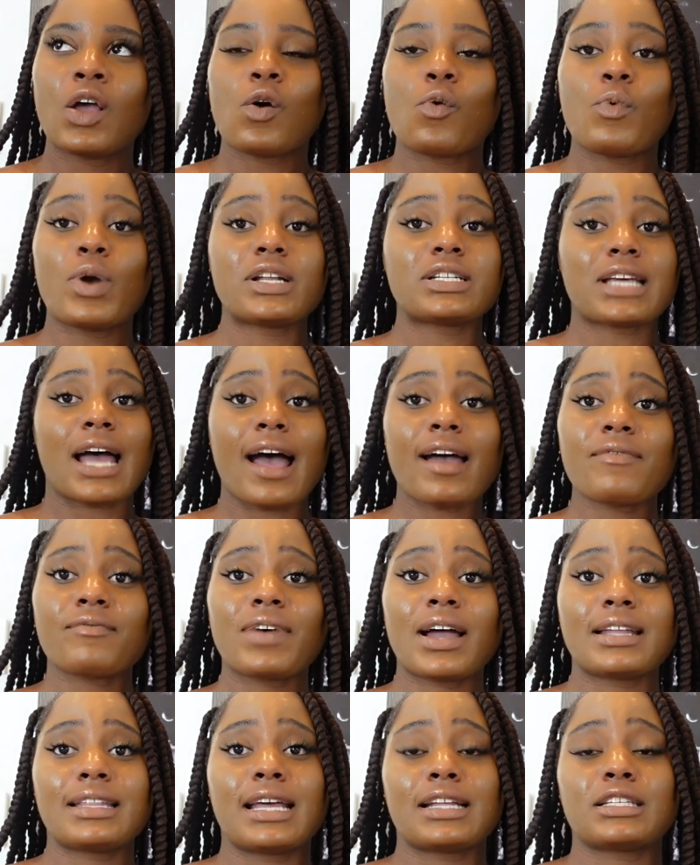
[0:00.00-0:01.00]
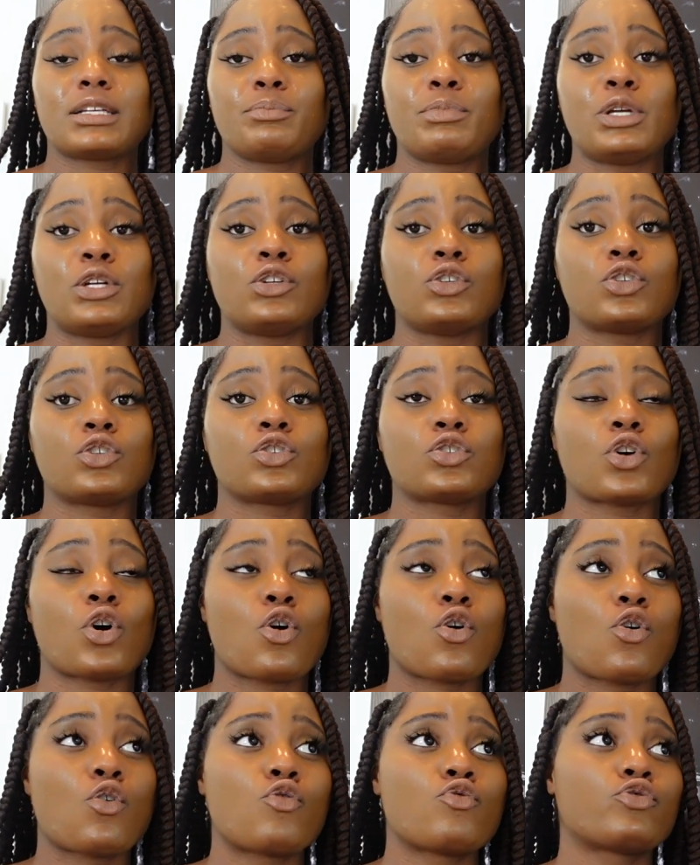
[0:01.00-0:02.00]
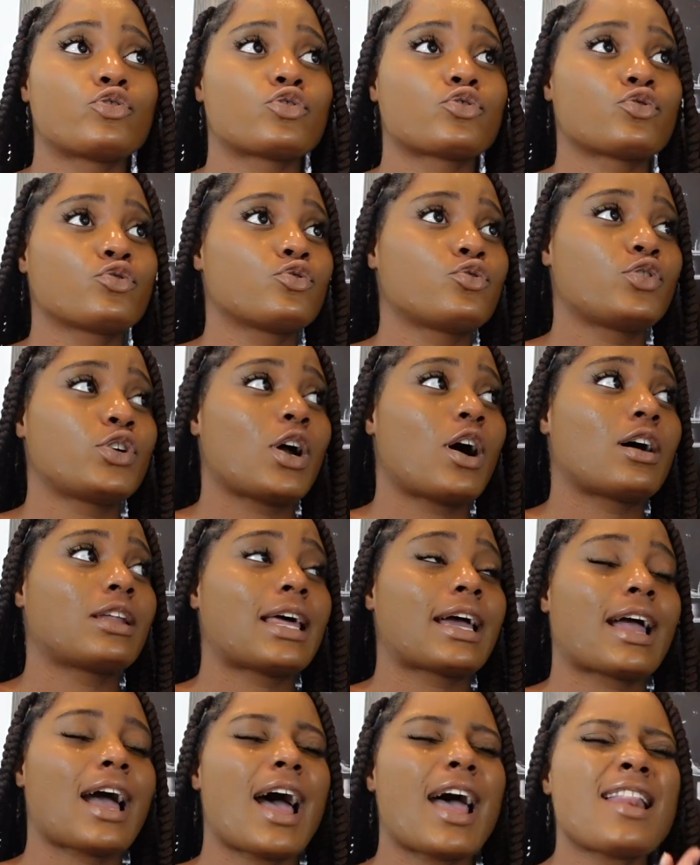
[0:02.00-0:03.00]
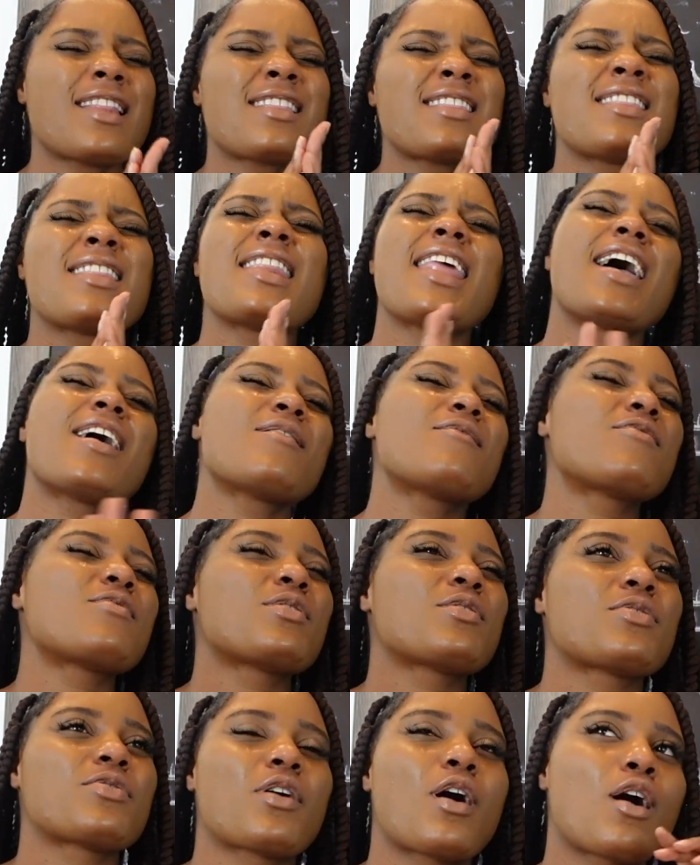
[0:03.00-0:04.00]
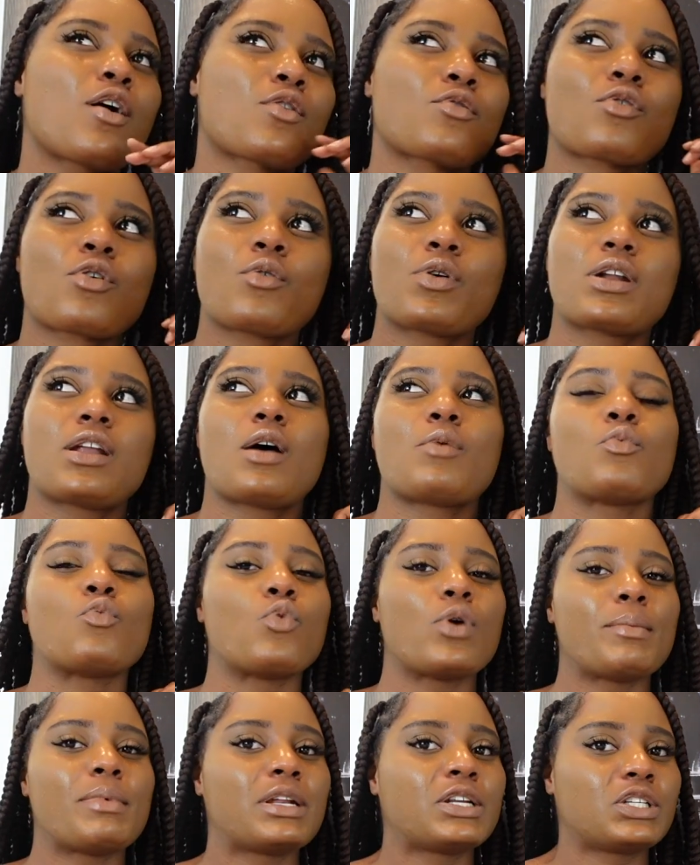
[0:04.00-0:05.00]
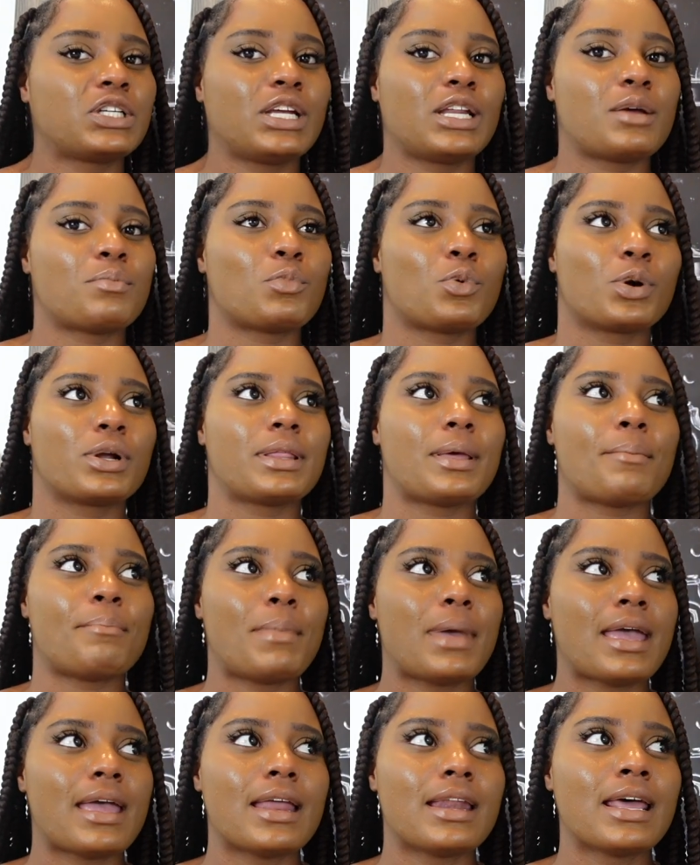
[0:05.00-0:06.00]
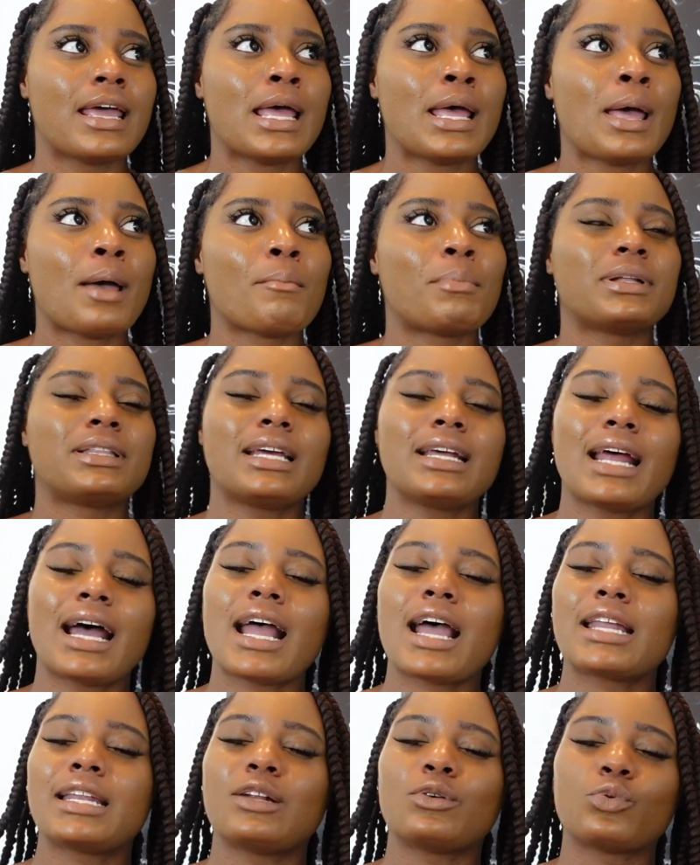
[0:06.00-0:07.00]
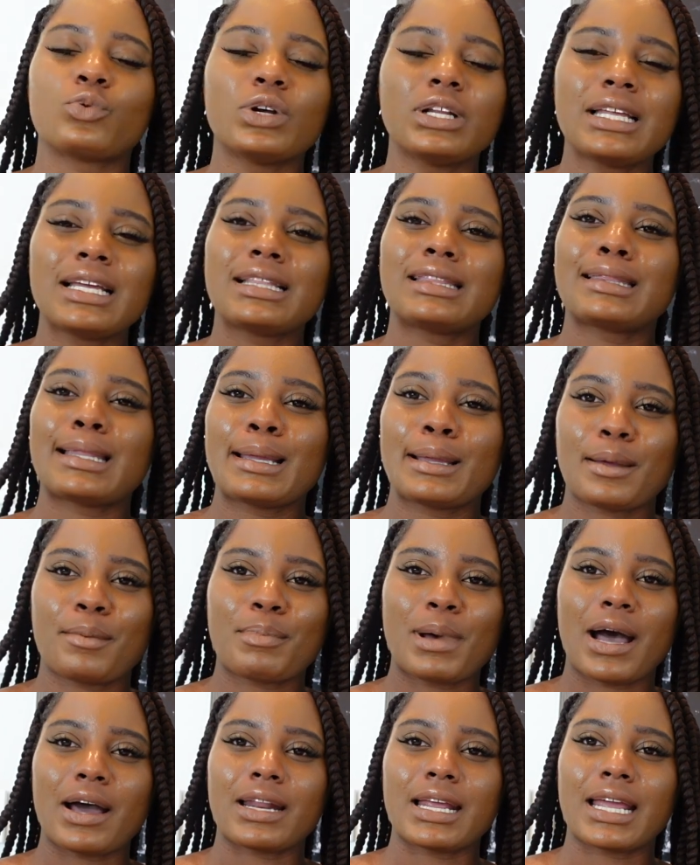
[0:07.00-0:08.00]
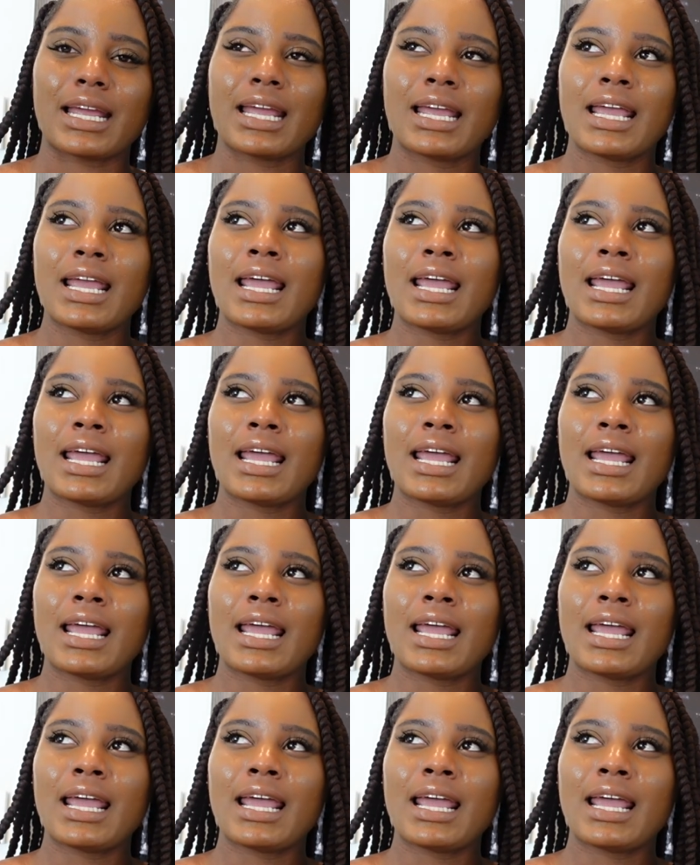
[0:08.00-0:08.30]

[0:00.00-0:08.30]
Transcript: Which I find that to be so true, y'all. Like, I never thought growing up women cheated more than men. But then I had to really think about it